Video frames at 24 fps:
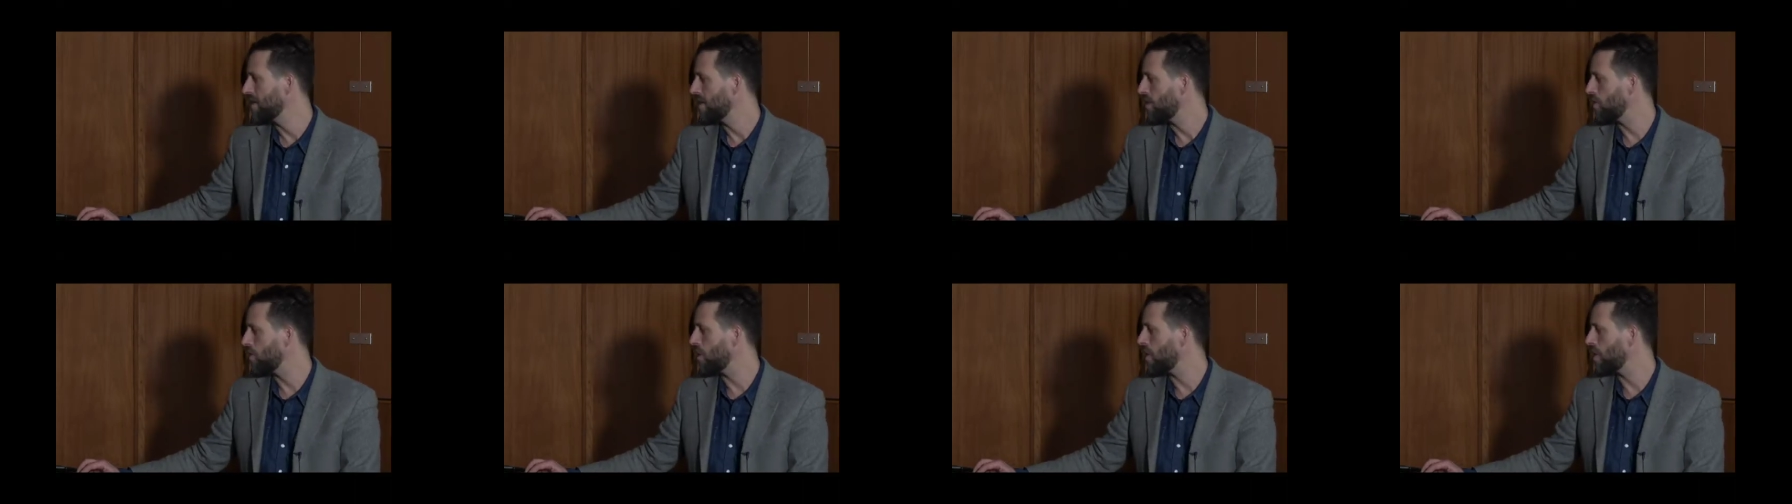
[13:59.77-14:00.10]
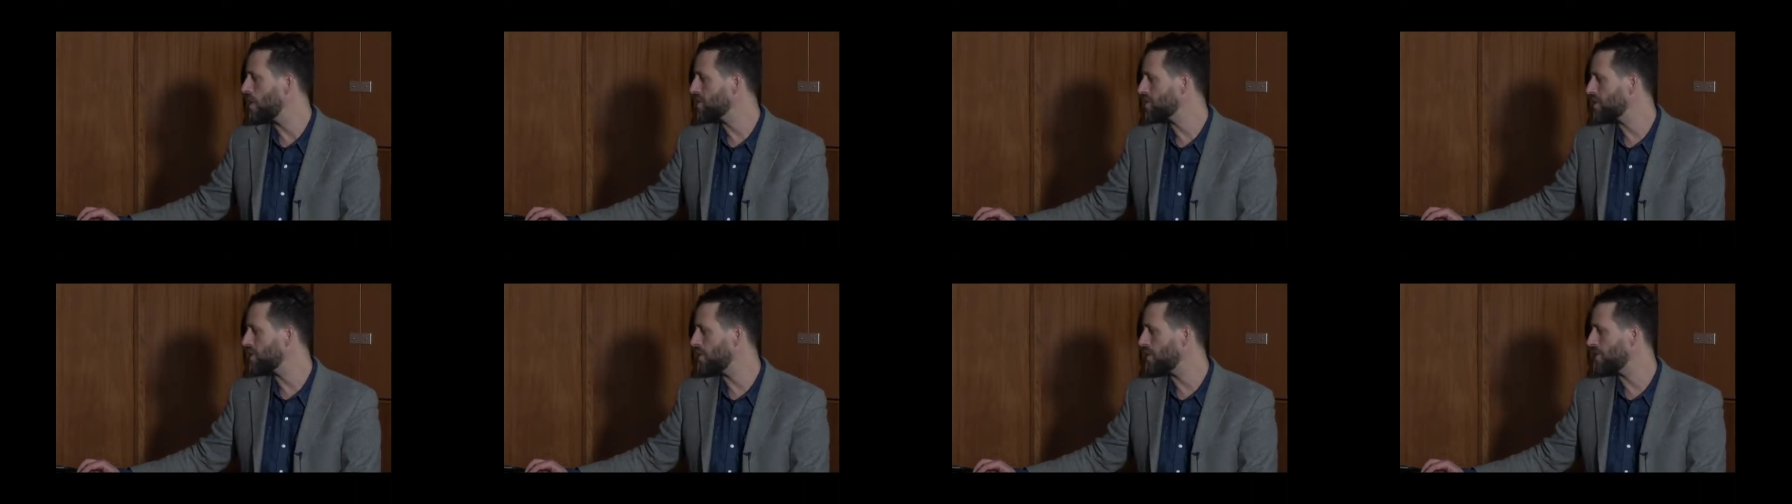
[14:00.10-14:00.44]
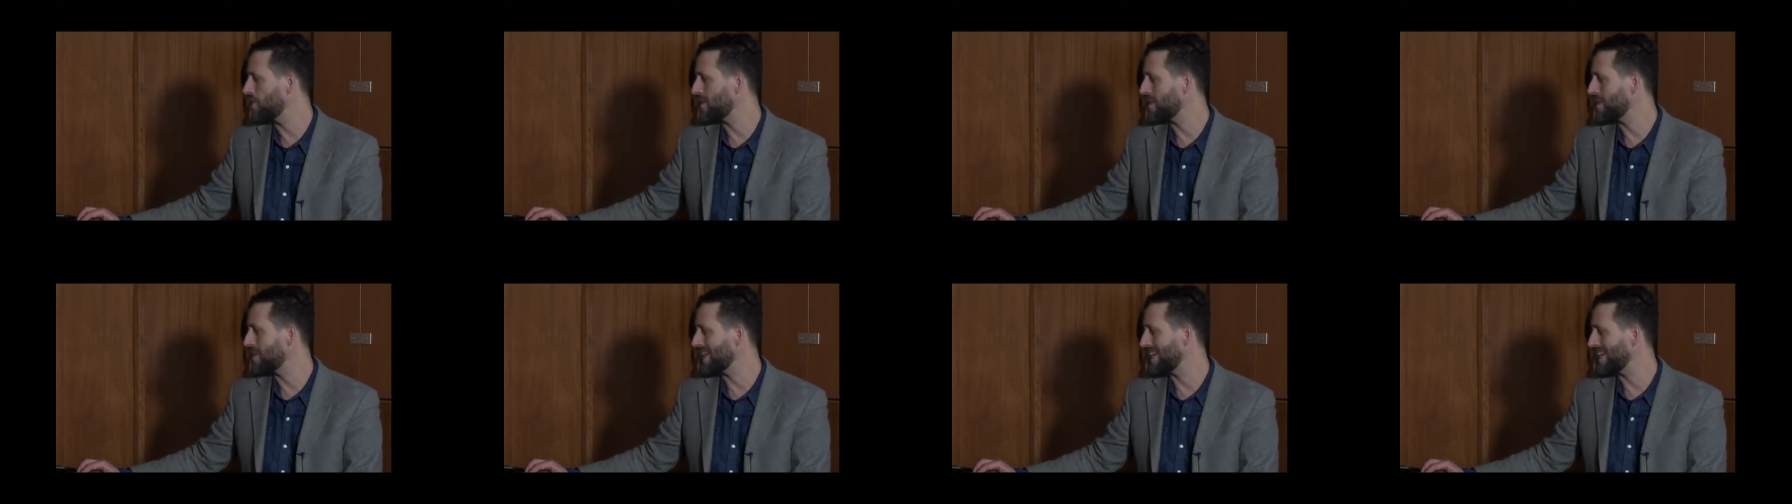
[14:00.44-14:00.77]
were all
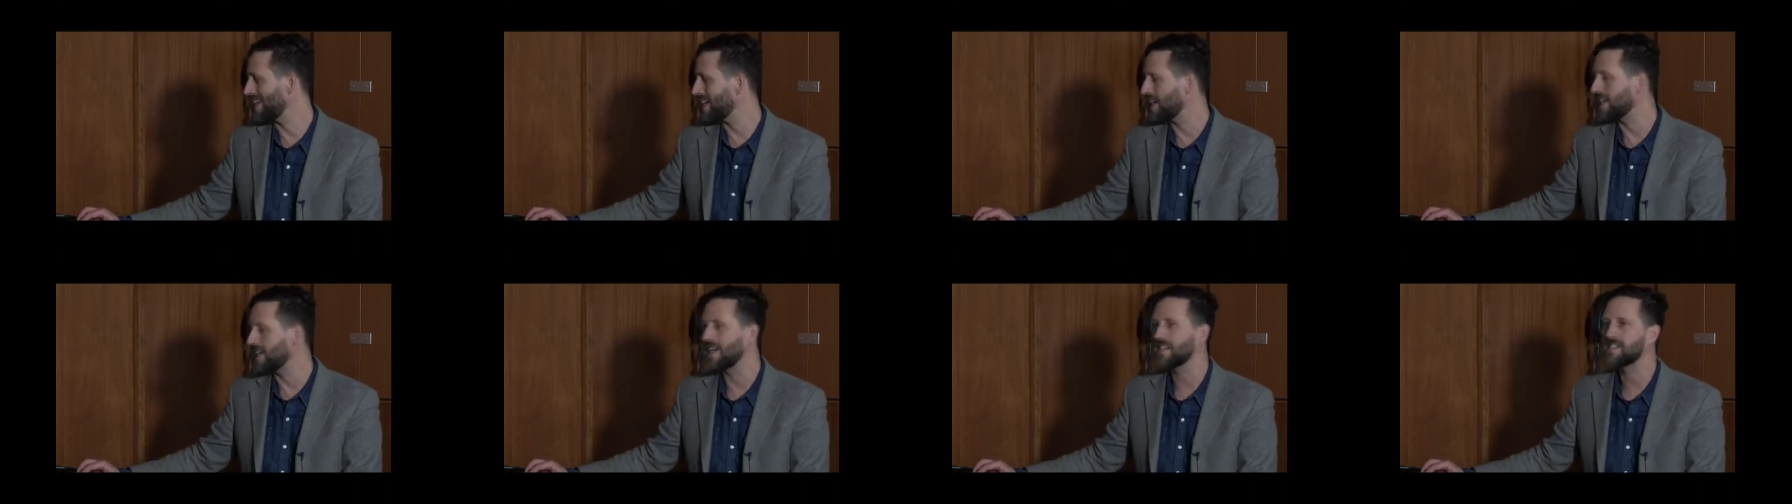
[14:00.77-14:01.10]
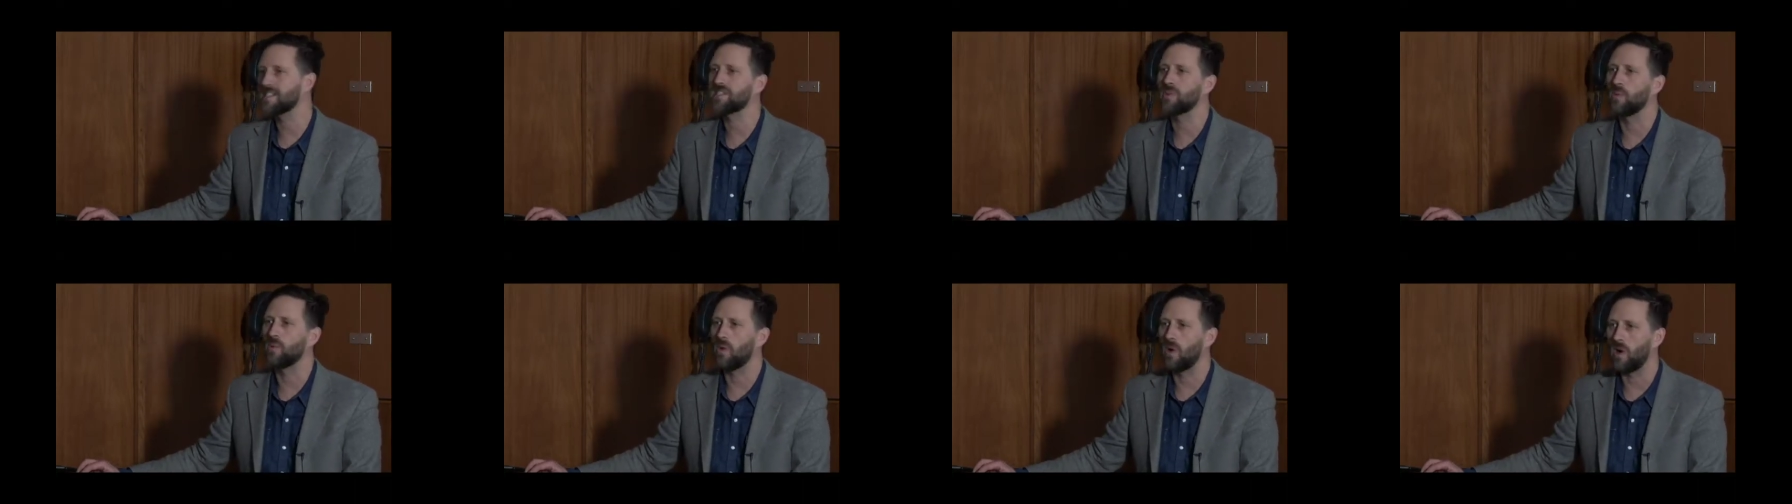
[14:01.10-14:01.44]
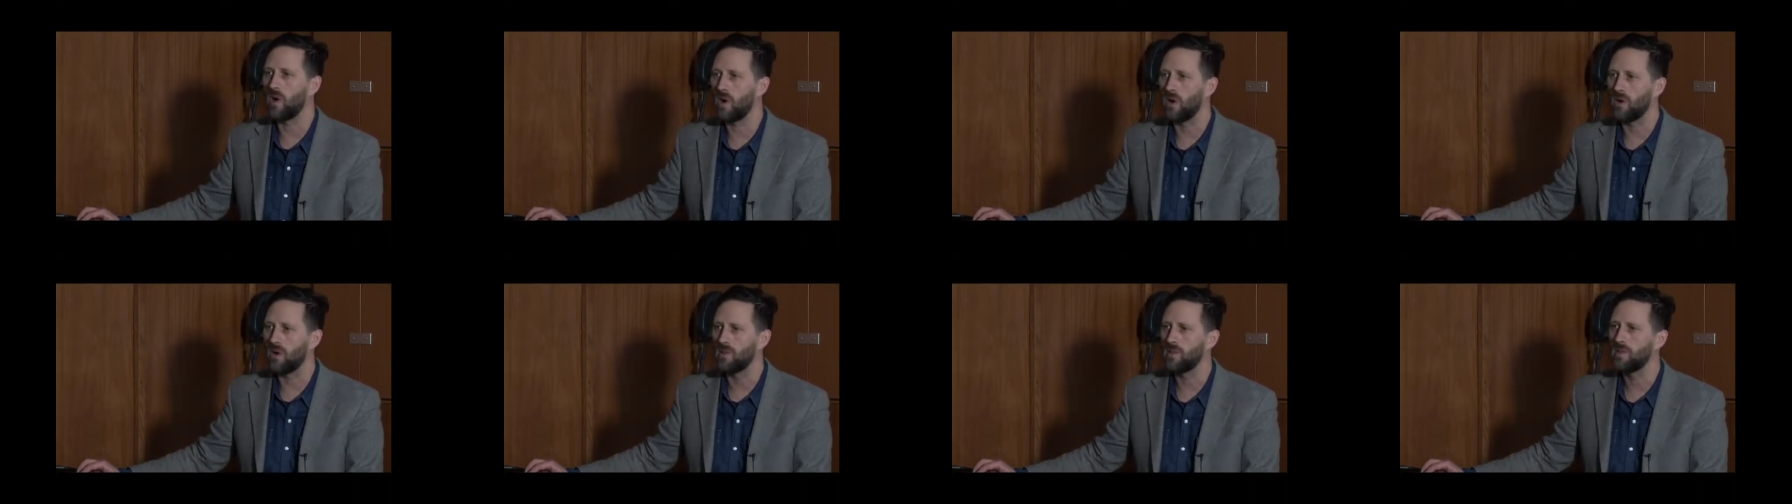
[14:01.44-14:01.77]
shown leaning against the
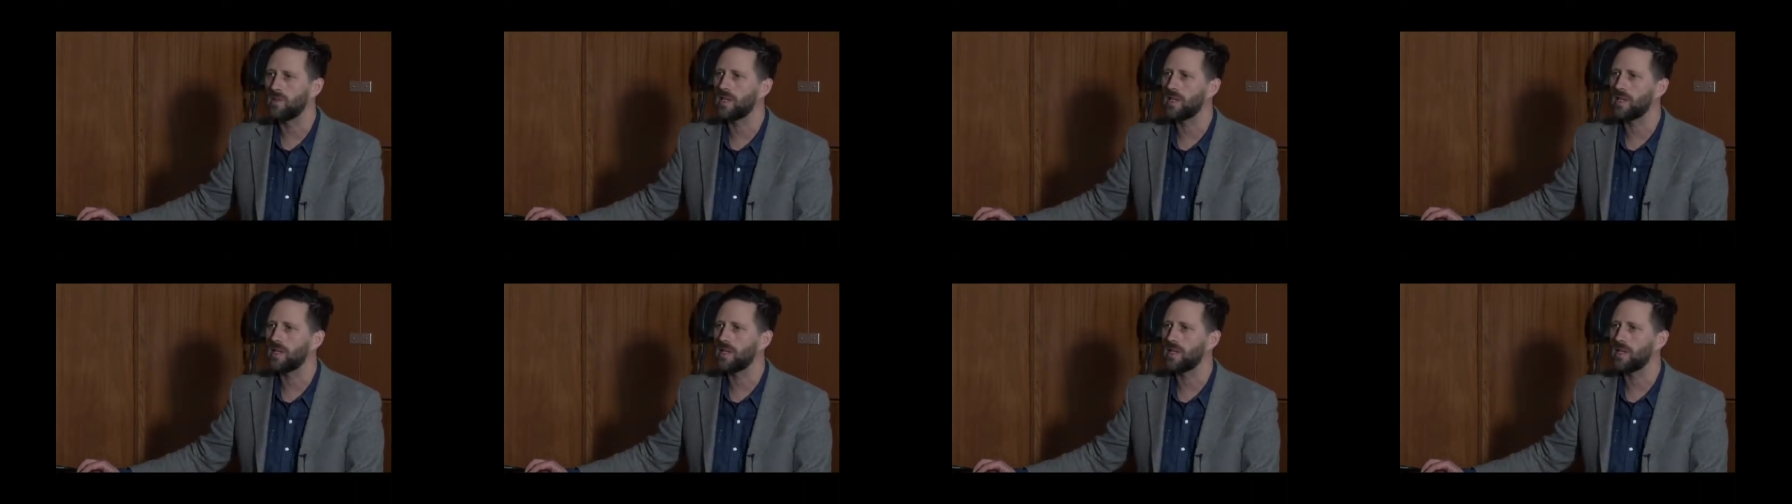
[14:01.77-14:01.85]
wall.